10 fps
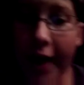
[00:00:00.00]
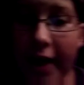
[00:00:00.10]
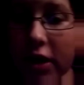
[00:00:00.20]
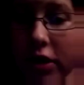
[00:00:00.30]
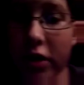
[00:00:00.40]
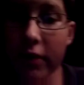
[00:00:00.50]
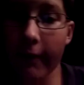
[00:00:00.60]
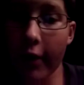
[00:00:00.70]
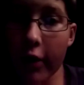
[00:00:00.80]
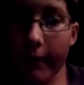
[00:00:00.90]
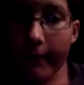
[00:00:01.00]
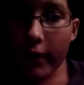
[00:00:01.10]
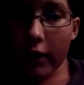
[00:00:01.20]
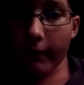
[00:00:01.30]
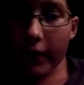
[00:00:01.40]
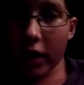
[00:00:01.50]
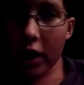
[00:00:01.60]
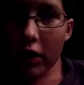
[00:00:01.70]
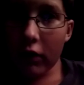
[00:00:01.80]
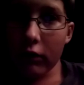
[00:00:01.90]
for another video,
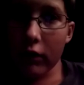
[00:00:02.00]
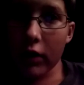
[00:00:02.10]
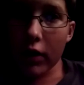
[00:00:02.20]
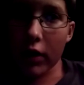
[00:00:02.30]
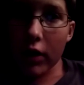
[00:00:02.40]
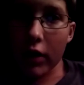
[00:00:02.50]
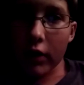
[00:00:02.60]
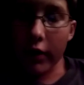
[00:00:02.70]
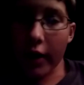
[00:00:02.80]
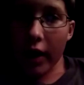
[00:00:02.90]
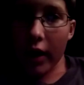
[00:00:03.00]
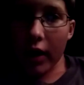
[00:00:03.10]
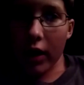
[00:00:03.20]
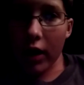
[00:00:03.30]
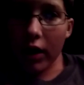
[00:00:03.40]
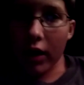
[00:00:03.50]
then